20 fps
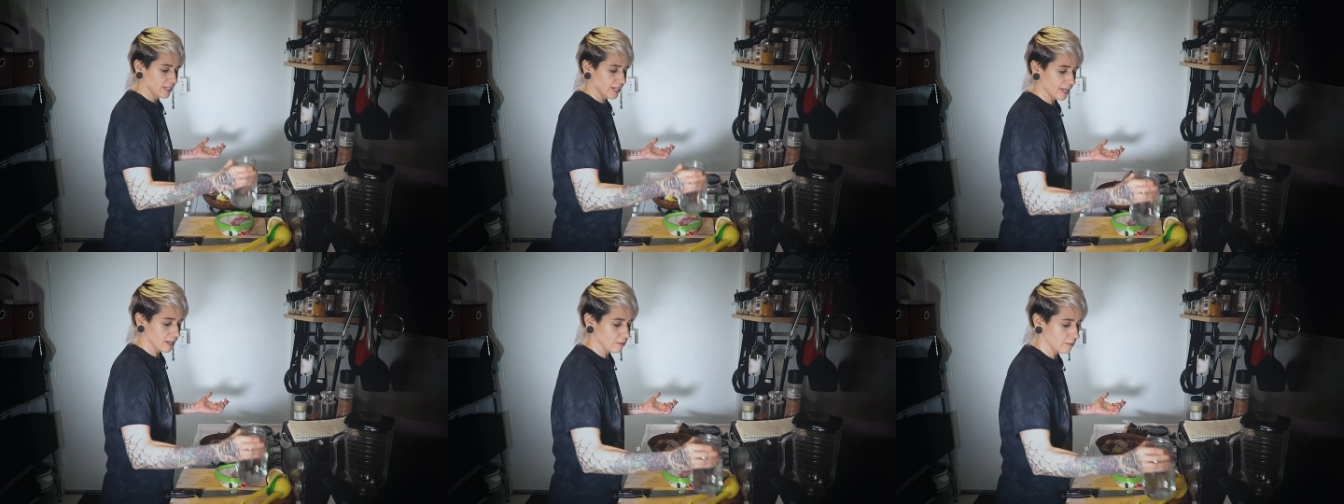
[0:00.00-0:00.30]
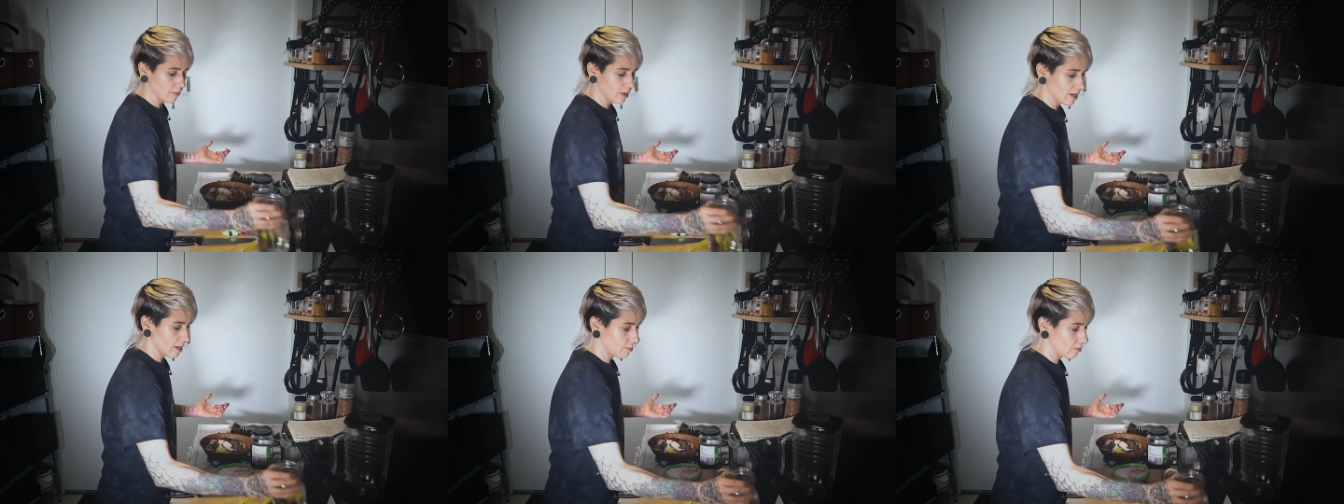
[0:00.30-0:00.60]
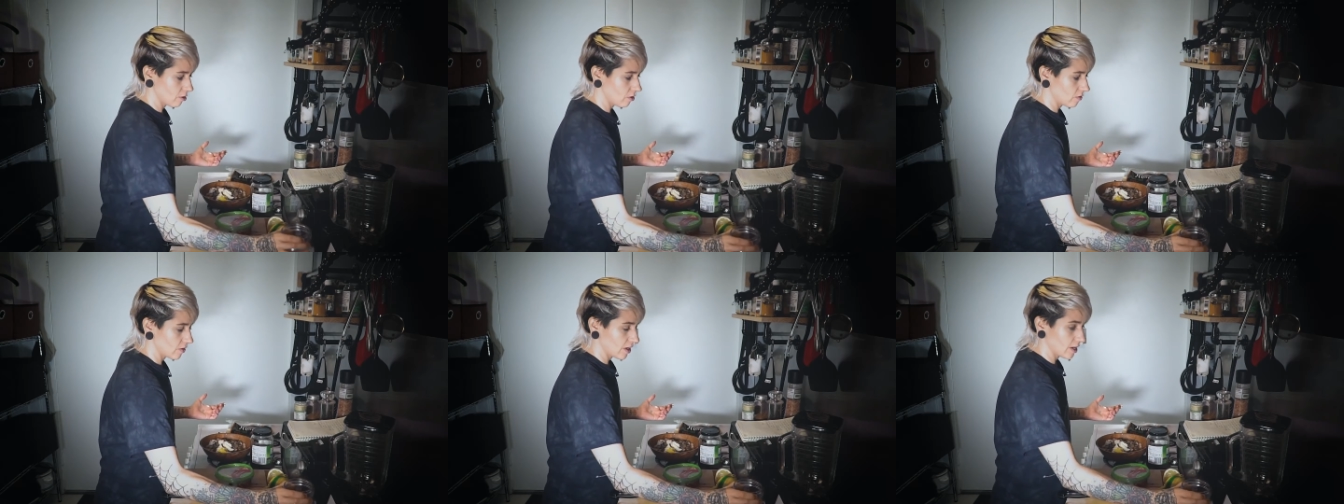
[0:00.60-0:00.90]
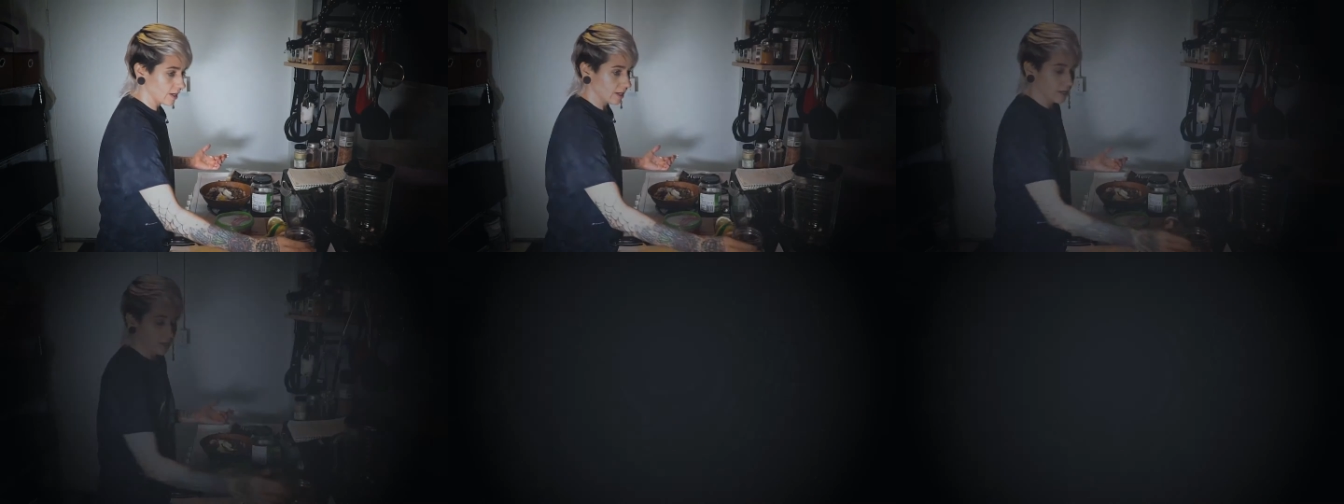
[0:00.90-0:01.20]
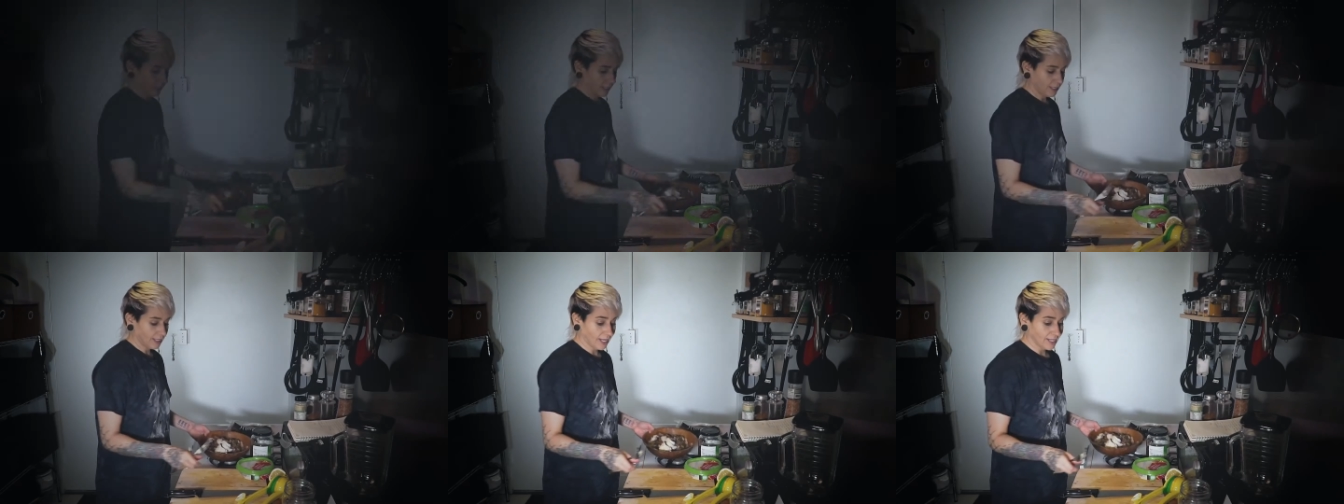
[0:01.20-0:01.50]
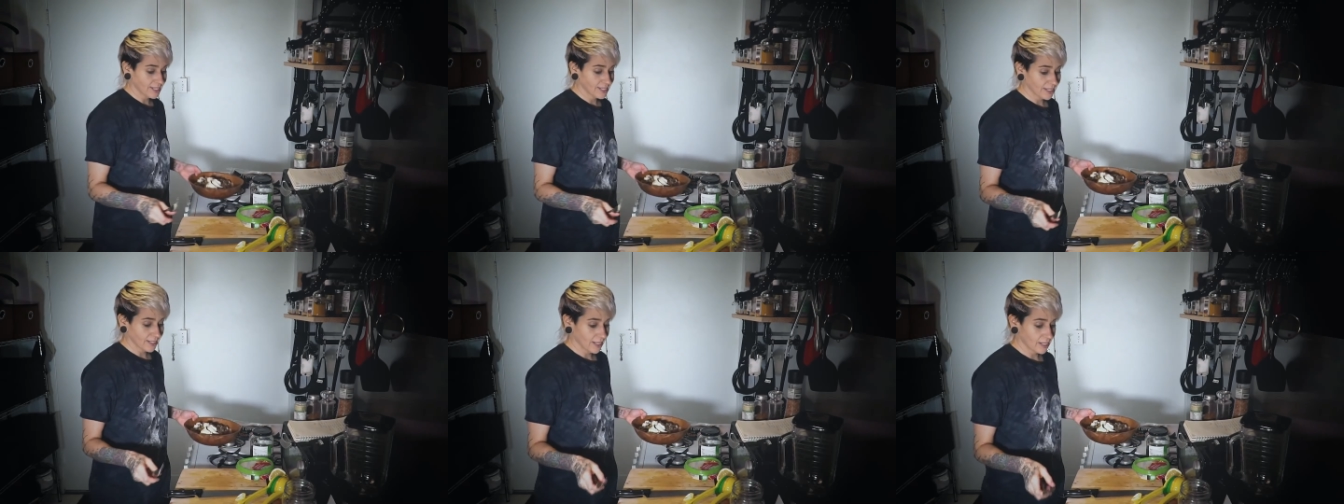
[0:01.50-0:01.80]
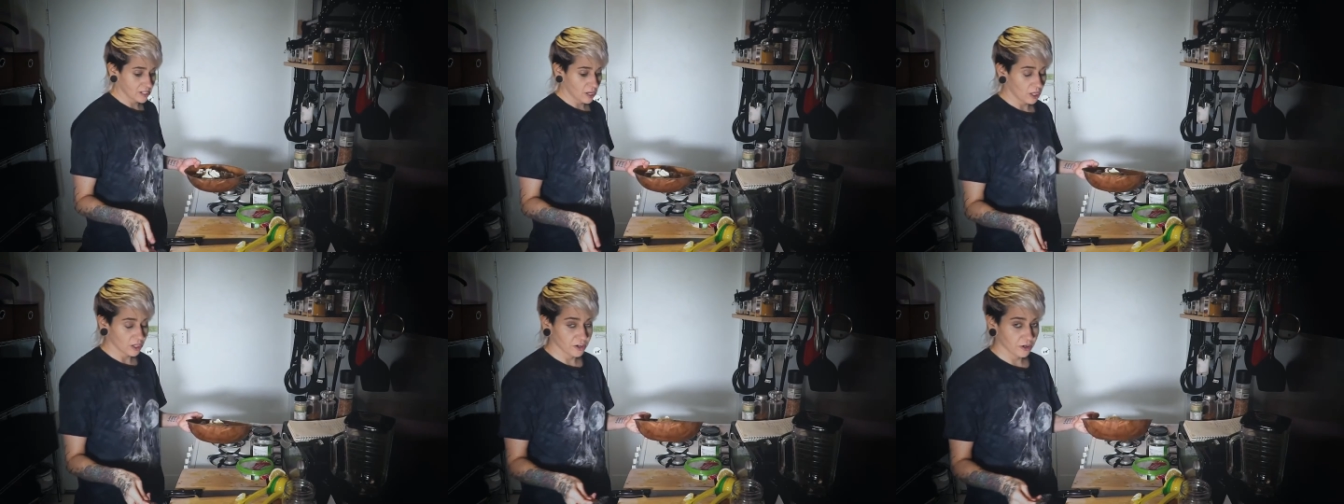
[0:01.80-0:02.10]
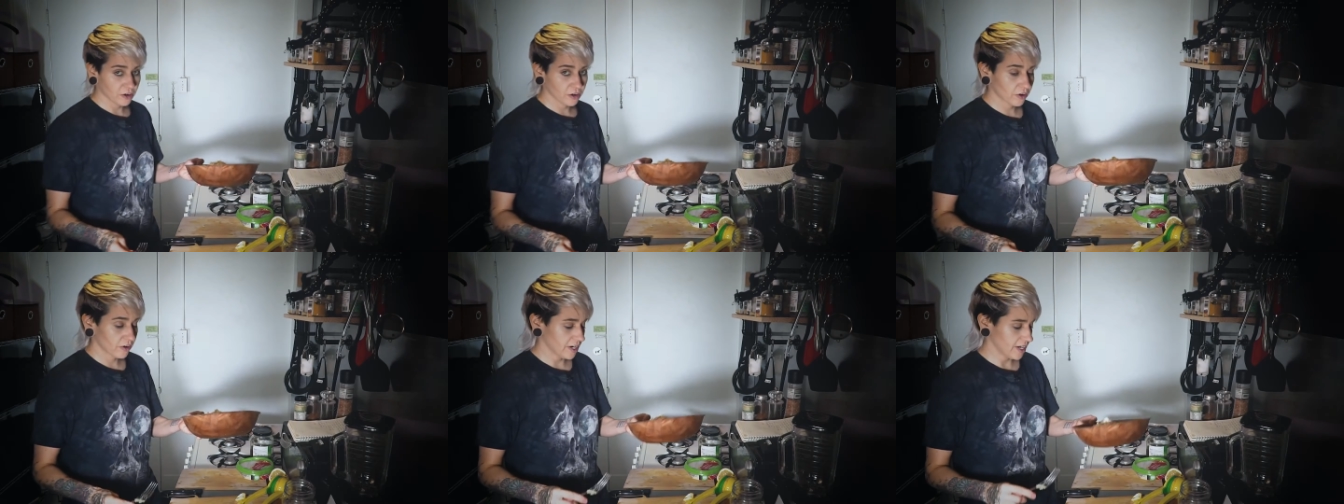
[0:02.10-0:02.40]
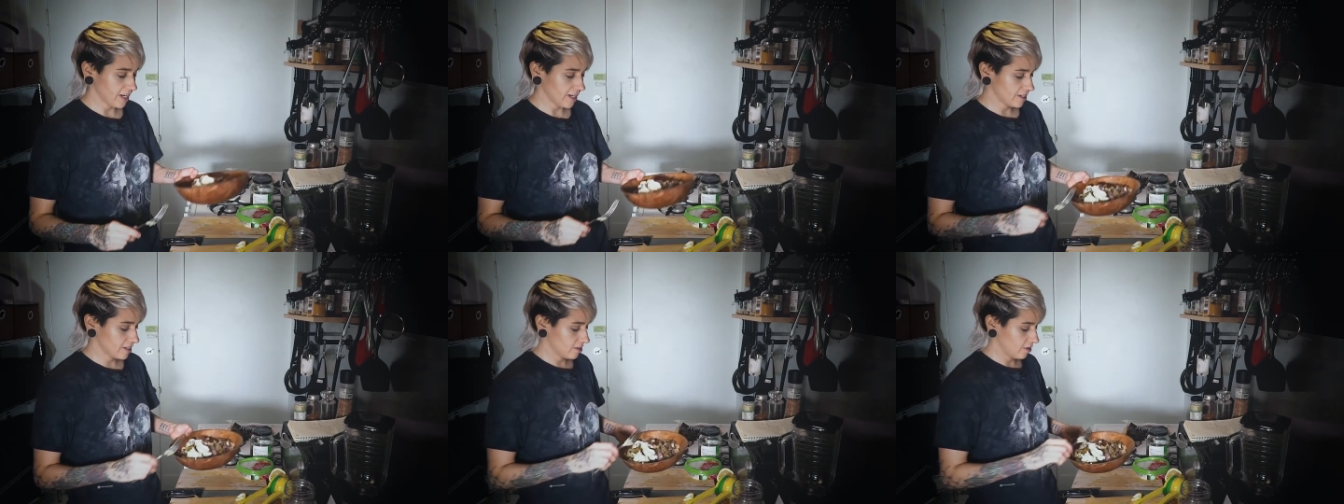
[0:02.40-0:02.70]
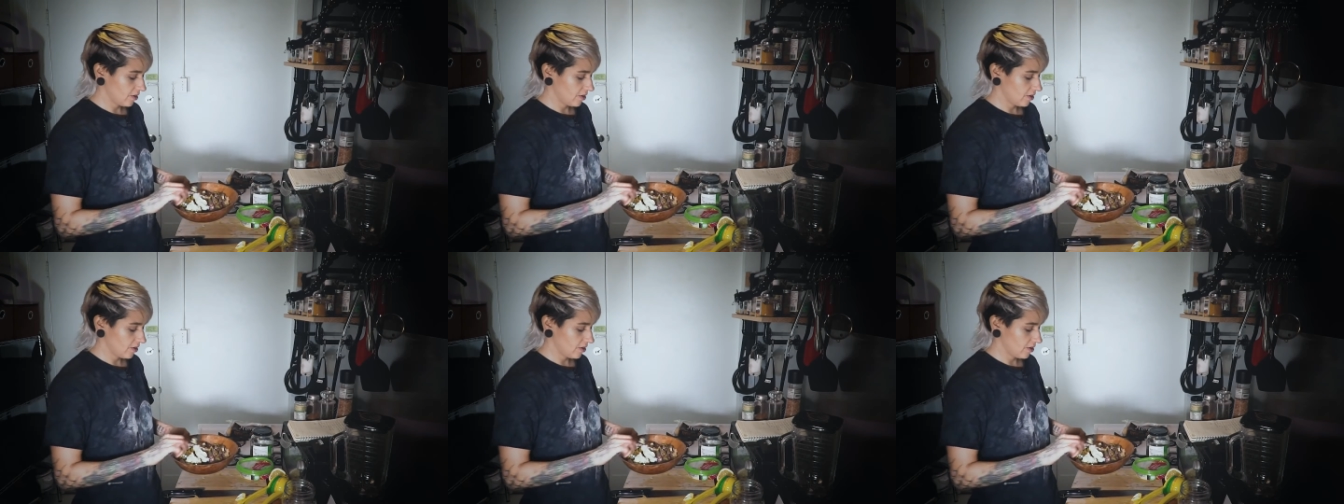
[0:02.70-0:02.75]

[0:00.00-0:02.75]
to get it moving. And that's it. That's all your ingredients.